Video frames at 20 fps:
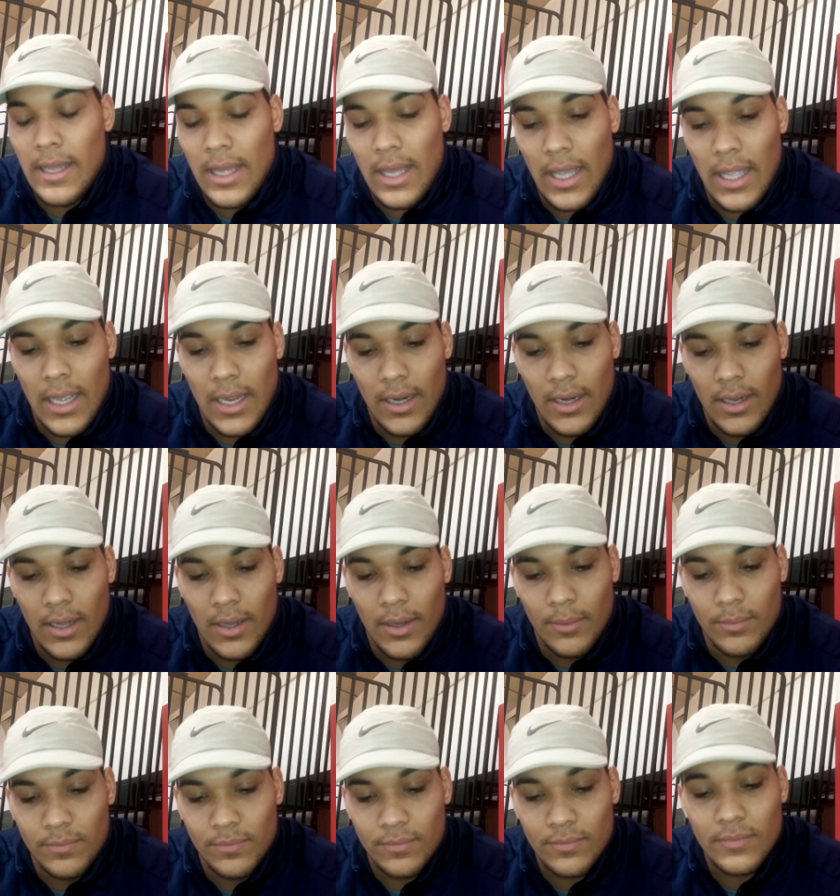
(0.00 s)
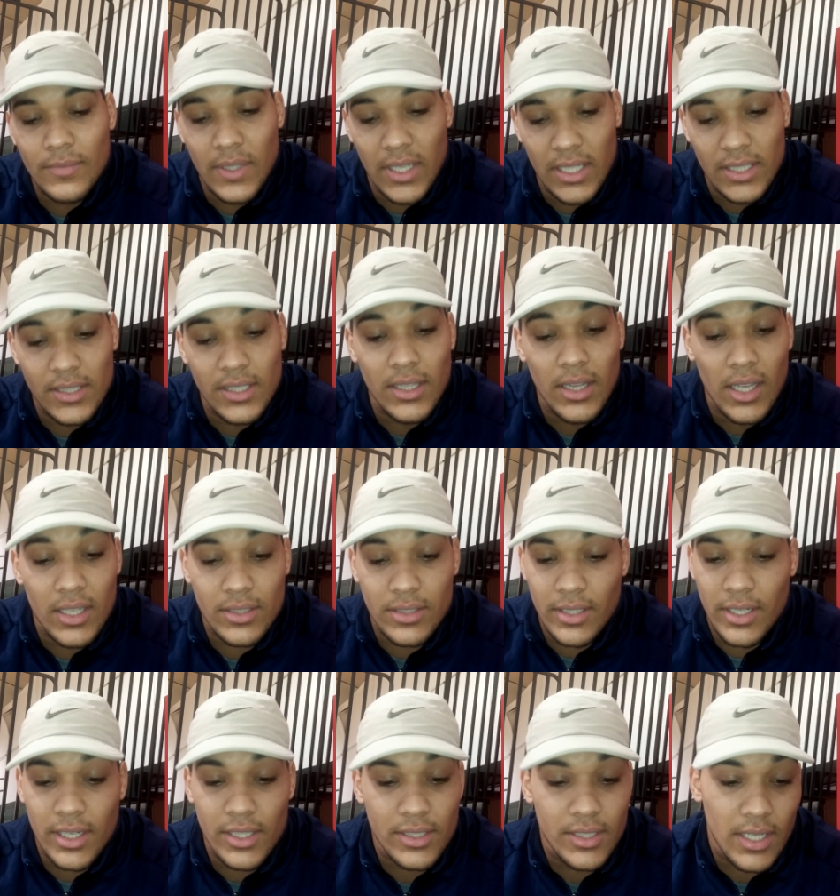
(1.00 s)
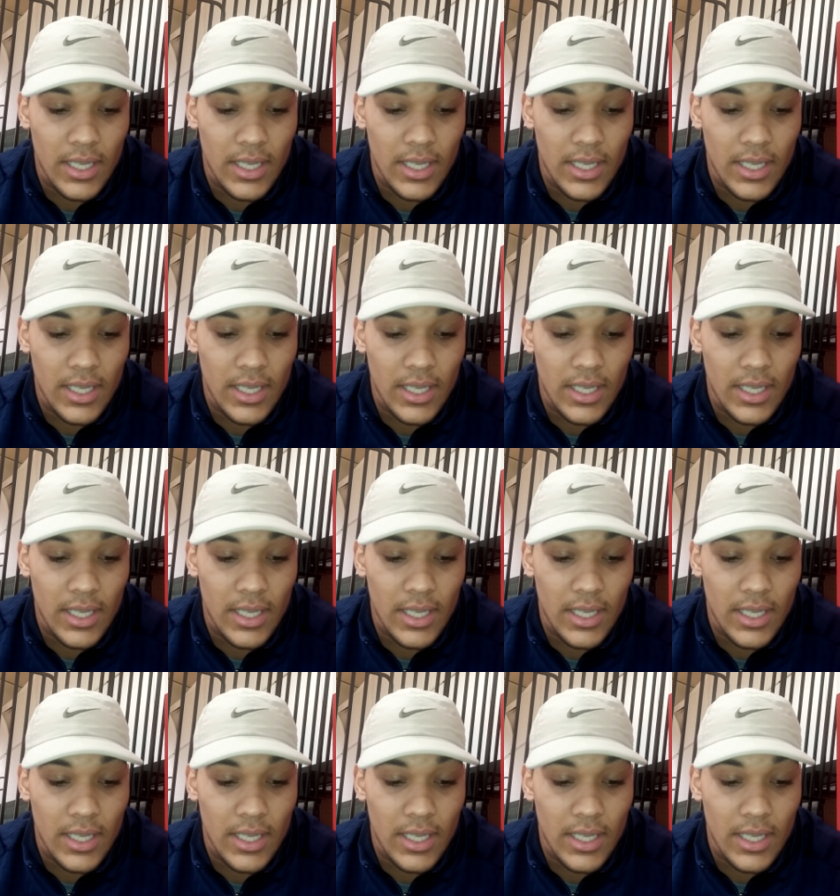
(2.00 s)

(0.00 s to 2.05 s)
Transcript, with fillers: Mm-hmm. And um, yeah, she lost her hair.